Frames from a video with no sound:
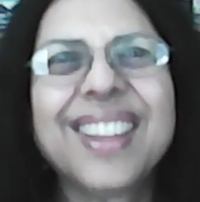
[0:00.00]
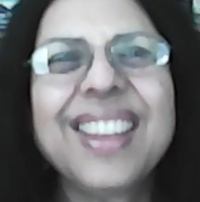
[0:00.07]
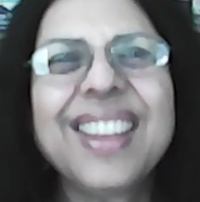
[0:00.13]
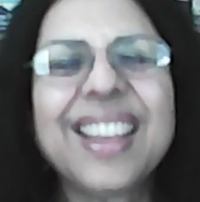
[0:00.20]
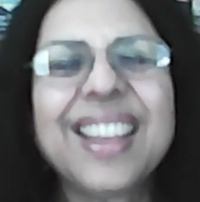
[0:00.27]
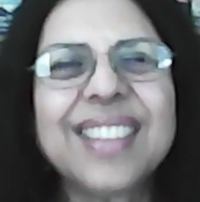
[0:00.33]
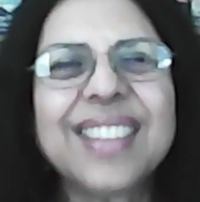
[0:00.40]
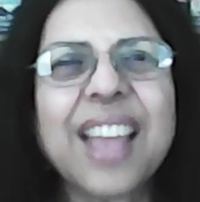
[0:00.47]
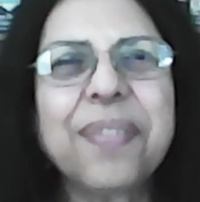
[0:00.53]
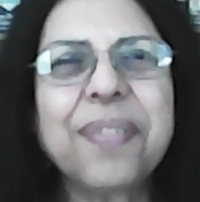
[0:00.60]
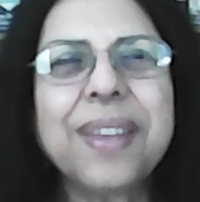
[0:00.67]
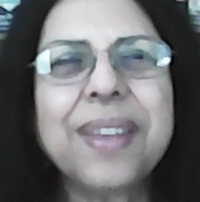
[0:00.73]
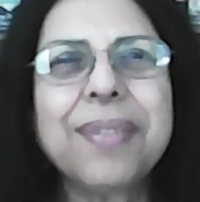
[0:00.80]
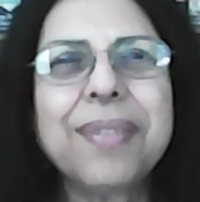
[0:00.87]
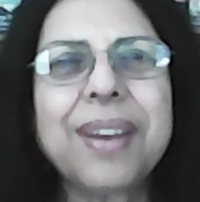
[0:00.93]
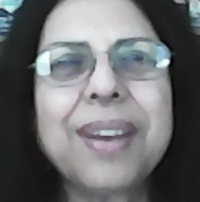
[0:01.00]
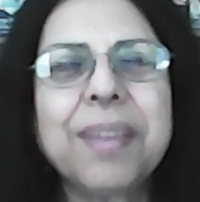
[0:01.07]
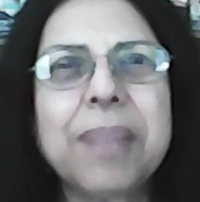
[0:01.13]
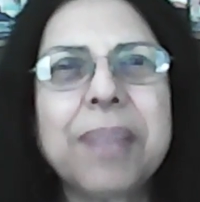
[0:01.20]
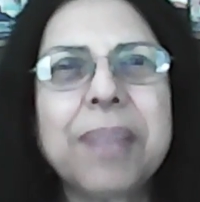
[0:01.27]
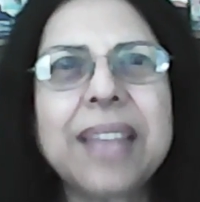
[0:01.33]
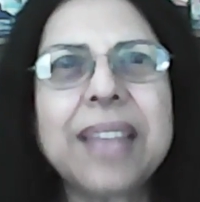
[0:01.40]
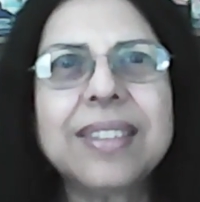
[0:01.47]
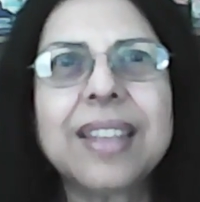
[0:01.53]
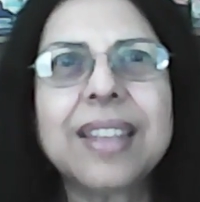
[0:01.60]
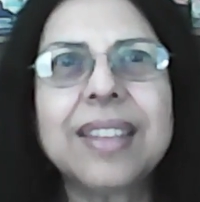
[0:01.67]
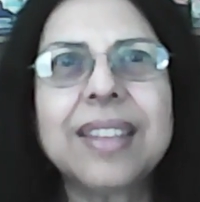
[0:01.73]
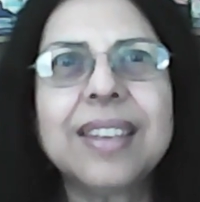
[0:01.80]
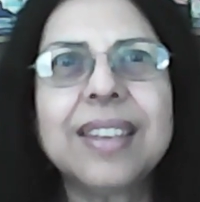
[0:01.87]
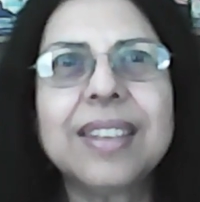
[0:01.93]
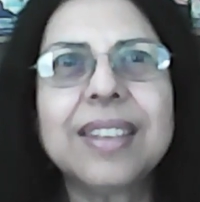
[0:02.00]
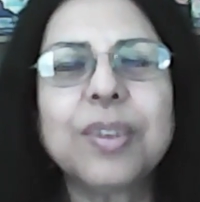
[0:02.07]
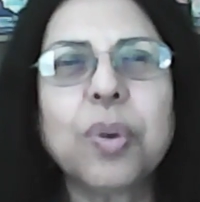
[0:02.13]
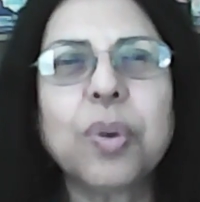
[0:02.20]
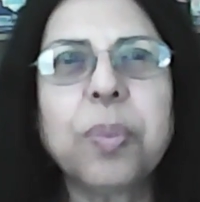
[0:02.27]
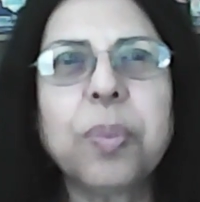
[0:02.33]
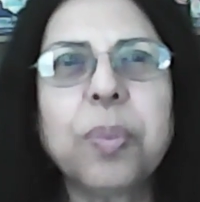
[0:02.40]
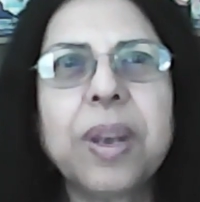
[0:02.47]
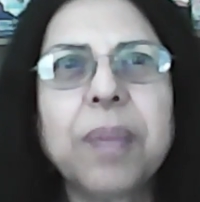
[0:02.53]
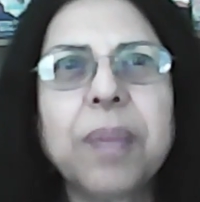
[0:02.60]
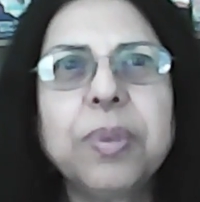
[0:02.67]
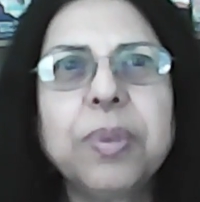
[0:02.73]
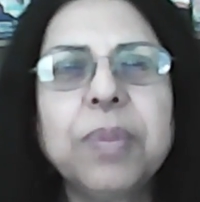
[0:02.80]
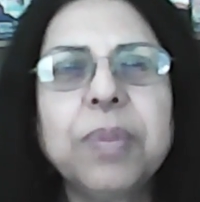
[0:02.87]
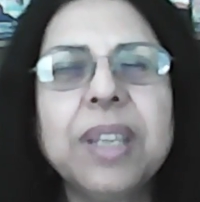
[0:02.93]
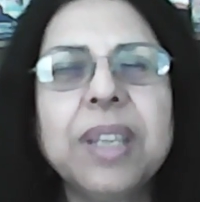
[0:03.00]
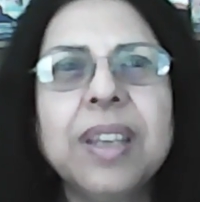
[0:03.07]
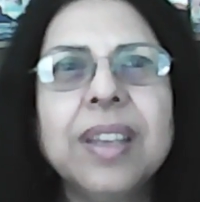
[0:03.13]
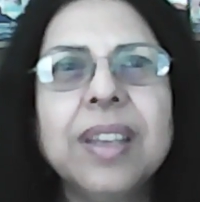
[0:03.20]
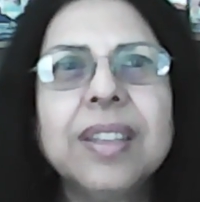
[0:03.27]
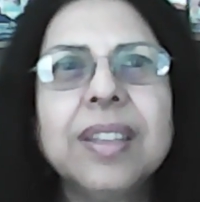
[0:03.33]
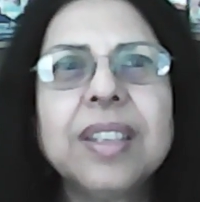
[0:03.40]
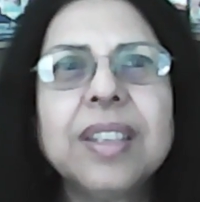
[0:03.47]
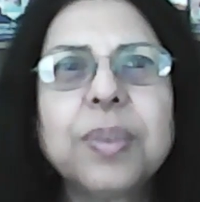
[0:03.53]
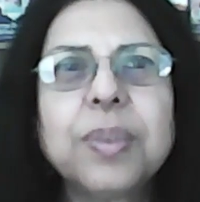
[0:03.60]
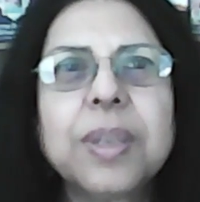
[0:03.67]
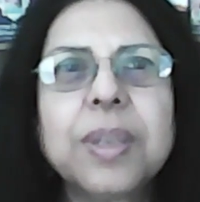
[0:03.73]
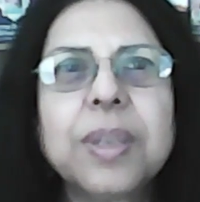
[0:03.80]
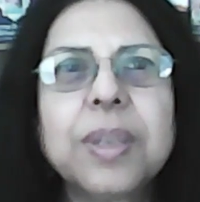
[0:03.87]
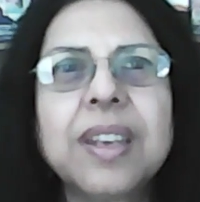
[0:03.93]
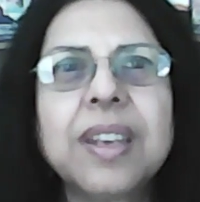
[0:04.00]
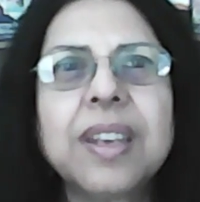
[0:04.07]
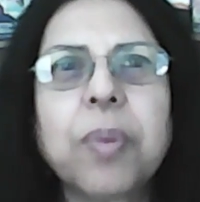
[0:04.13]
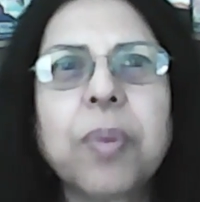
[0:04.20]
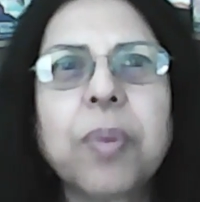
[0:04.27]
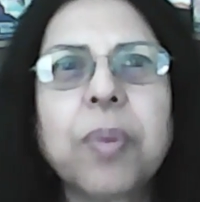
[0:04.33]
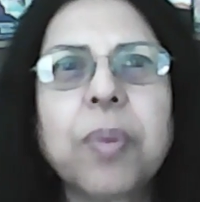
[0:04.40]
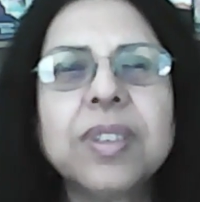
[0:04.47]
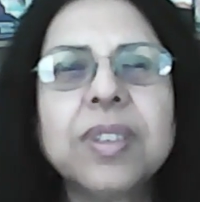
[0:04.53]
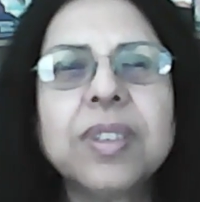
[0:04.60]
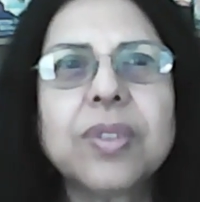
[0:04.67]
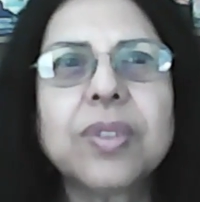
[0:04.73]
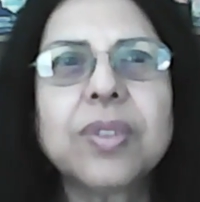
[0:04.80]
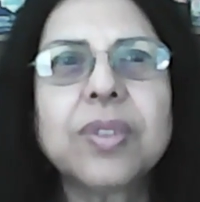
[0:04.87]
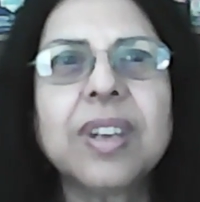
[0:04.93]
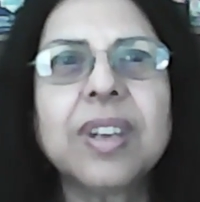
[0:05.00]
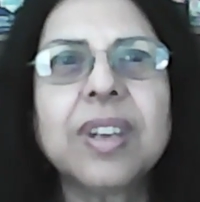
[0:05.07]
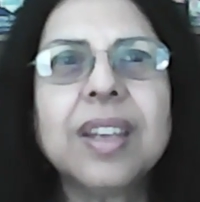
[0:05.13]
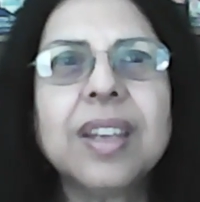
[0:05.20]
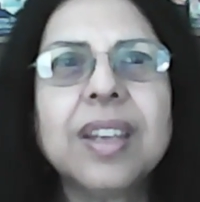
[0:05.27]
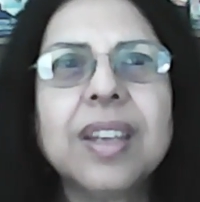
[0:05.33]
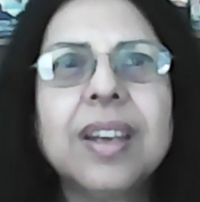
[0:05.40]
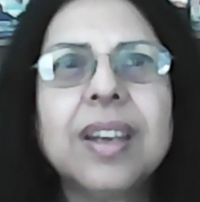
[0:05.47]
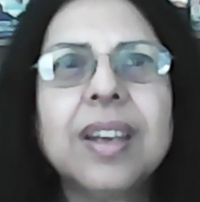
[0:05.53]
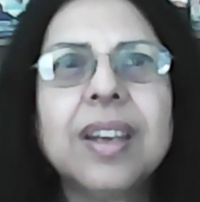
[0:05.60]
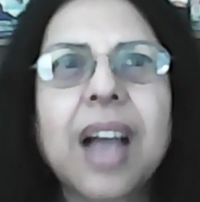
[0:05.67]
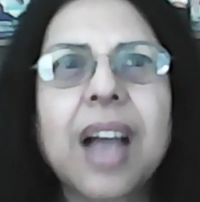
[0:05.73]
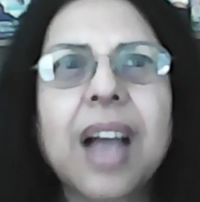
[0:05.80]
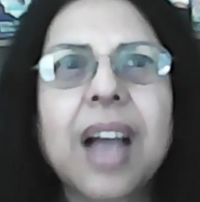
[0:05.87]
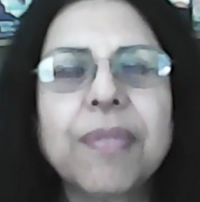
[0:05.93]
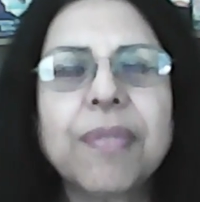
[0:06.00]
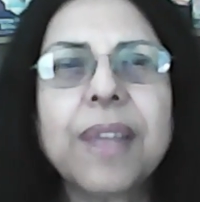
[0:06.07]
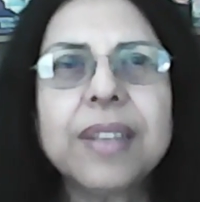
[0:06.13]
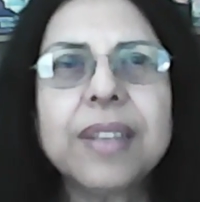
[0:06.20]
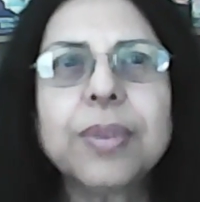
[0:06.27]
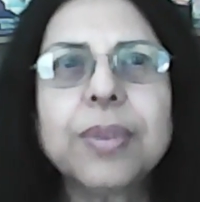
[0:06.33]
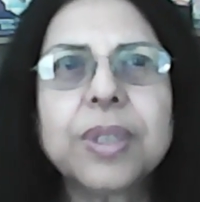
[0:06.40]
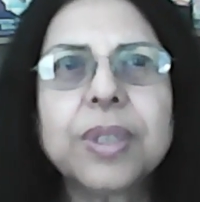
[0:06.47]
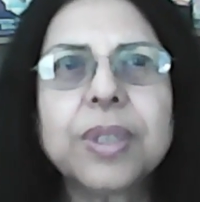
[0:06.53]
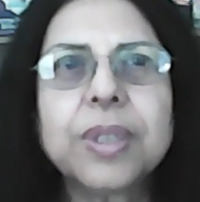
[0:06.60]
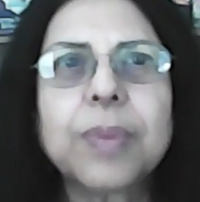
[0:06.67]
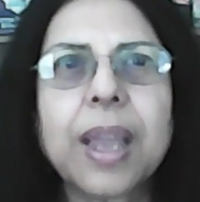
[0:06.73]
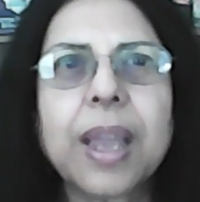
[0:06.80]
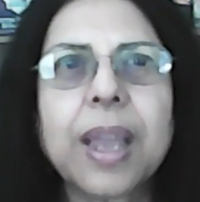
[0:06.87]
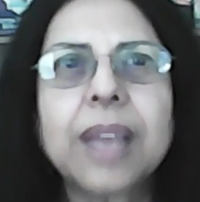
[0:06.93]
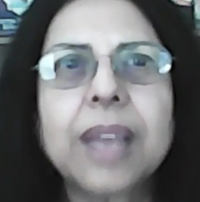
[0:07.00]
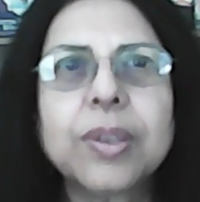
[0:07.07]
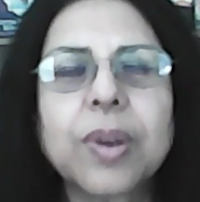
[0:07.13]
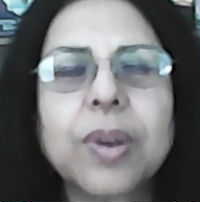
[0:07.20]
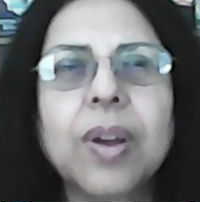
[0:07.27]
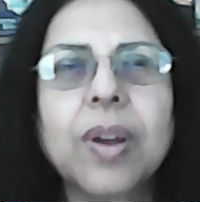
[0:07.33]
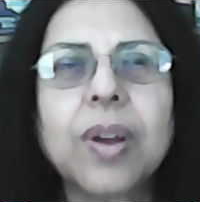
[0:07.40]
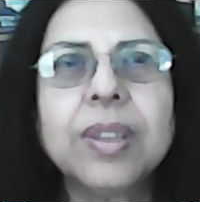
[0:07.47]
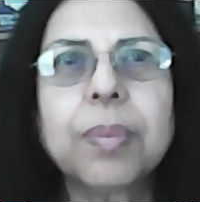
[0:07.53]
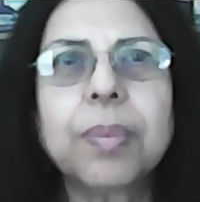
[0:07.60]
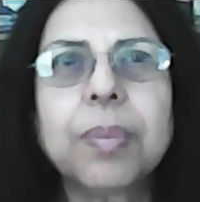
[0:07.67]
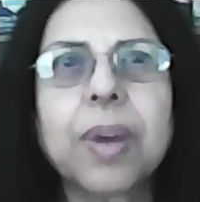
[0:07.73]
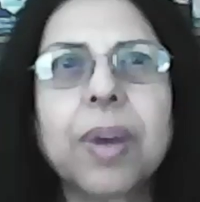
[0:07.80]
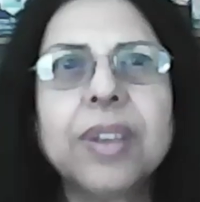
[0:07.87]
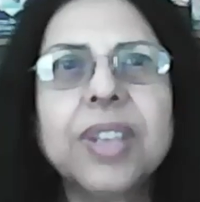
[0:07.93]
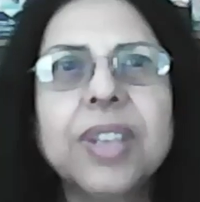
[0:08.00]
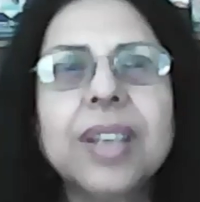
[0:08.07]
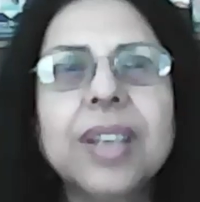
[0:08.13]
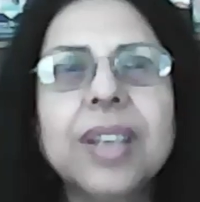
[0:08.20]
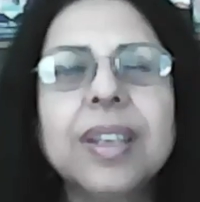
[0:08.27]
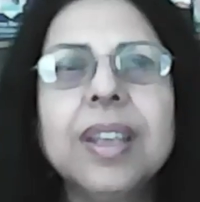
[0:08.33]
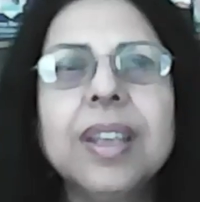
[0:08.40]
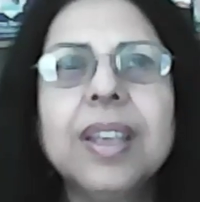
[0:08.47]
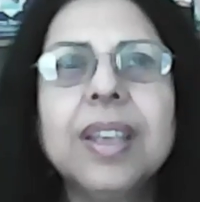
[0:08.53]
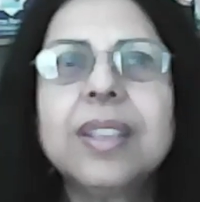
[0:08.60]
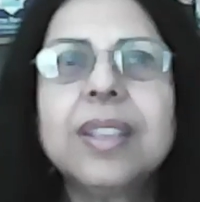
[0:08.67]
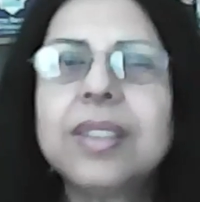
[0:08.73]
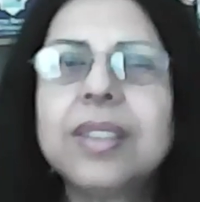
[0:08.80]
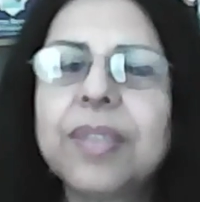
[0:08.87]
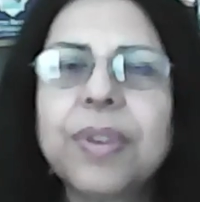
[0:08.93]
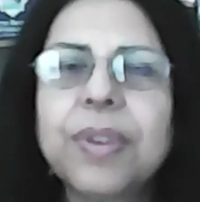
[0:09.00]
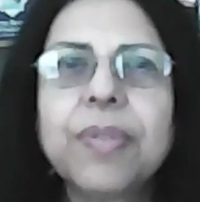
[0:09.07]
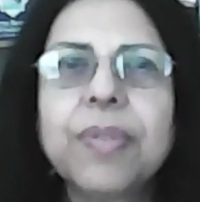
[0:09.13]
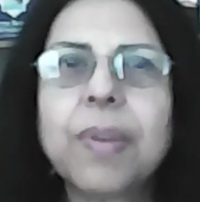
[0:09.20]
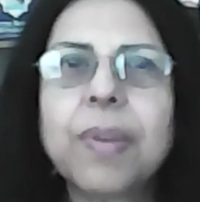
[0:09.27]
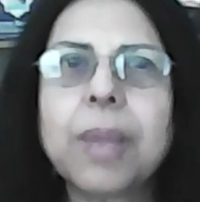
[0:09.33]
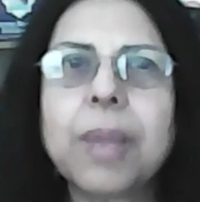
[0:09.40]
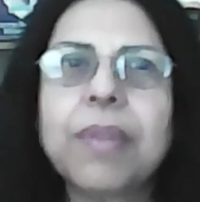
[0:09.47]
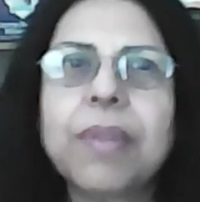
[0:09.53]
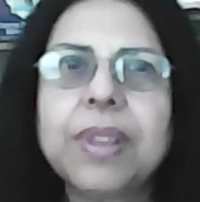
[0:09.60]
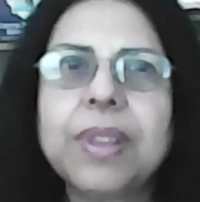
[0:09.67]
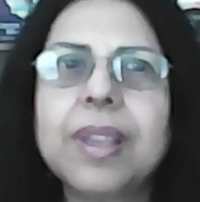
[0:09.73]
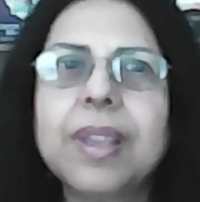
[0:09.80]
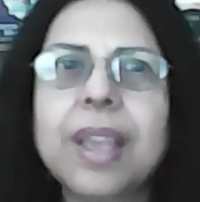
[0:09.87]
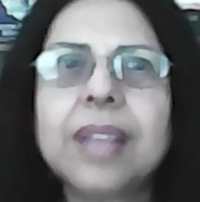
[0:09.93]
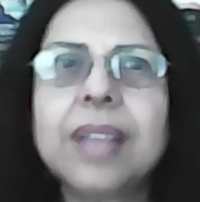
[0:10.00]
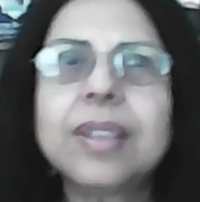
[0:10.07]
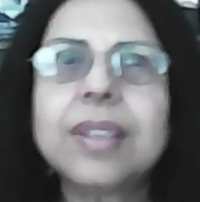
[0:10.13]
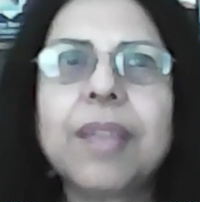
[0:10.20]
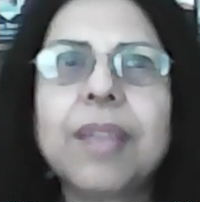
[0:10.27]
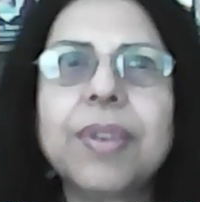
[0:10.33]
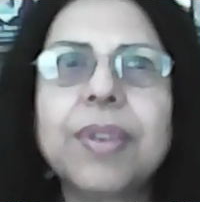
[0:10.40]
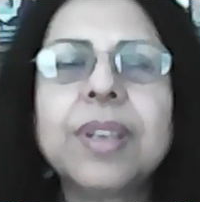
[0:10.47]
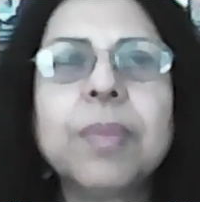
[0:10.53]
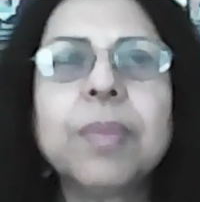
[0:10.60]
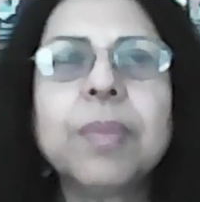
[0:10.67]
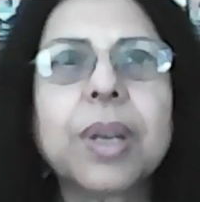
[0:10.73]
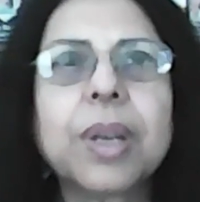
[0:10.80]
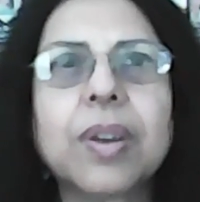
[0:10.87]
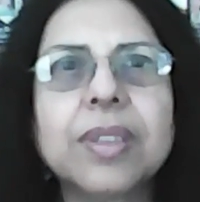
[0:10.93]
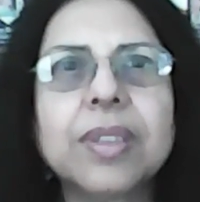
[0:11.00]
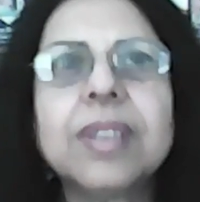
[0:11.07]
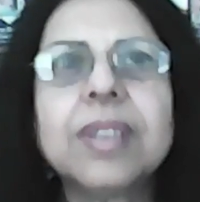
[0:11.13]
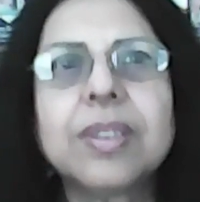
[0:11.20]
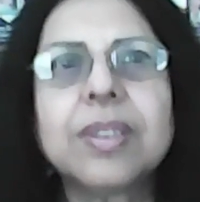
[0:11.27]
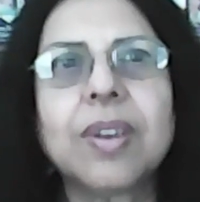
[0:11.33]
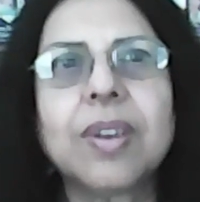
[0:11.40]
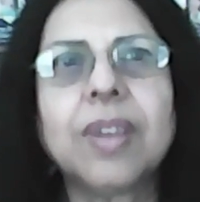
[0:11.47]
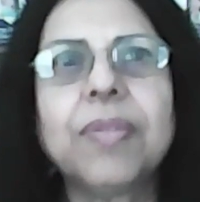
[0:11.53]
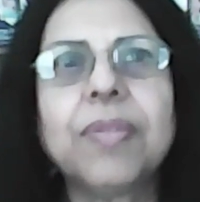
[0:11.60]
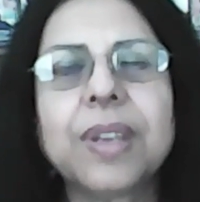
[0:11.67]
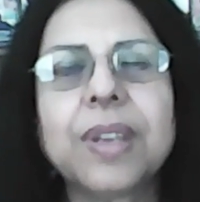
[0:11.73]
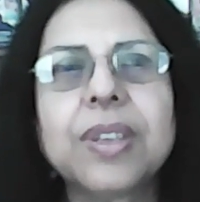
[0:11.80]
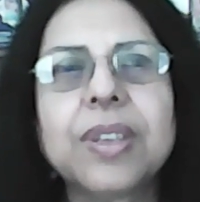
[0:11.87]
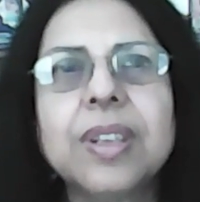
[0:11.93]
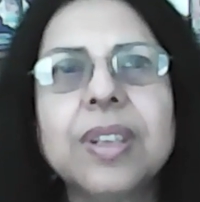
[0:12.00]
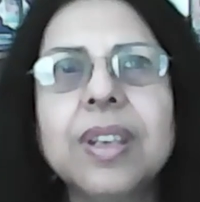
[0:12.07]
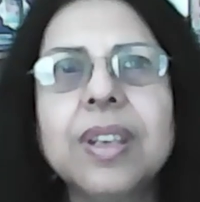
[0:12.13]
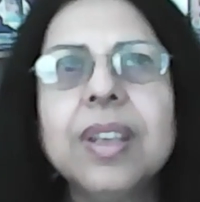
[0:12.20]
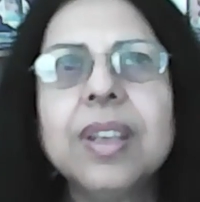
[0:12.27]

Yes, I feel very blessed that they did open up to me. This was an important story, I felt, which is why I took on the project. It's different from everything else I've written because it's nonfiction.